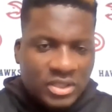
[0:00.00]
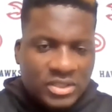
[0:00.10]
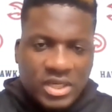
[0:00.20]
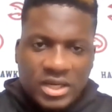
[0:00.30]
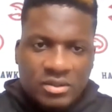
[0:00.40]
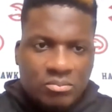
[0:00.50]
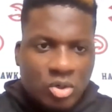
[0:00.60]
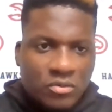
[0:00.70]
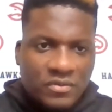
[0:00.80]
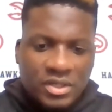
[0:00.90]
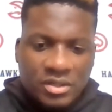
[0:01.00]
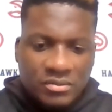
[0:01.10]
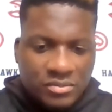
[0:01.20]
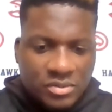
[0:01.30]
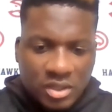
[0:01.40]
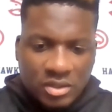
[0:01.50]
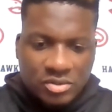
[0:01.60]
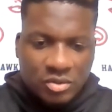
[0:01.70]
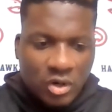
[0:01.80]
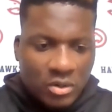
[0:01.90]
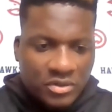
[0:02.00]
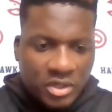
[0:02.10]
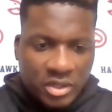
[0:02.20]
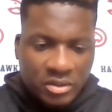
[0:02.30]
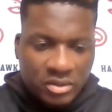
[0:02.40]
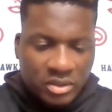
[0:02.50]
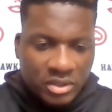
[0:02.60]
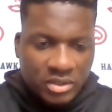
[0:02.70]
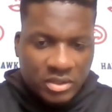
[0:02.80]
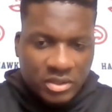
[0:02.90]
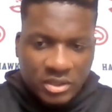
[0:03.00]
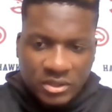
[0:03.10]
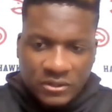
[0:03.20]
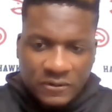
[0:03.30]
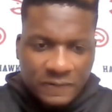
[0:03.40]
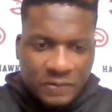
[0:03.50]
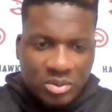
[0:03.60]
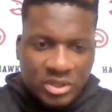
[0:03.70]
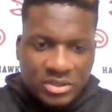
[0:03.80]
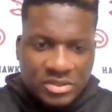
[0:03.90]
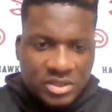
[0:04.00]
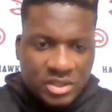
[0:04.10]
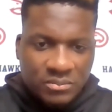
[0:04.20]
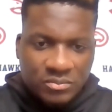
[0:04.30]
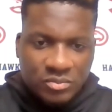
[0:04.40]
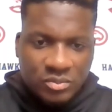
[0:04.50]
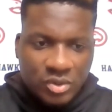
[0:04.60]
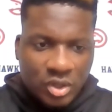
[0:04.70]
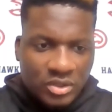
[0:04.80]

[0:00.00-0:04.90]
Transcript: excited, motivated to go out there and play this team. We're